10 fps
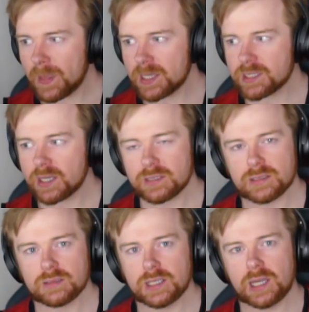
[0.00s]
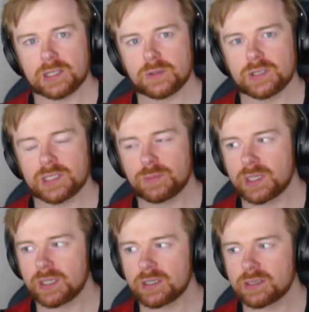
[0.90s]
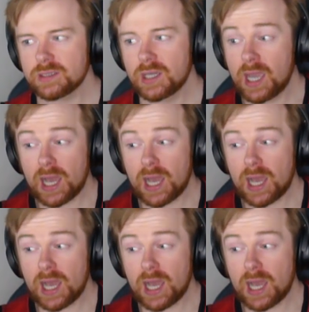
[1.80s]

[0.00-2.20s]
it's nice. It's honestly really nice.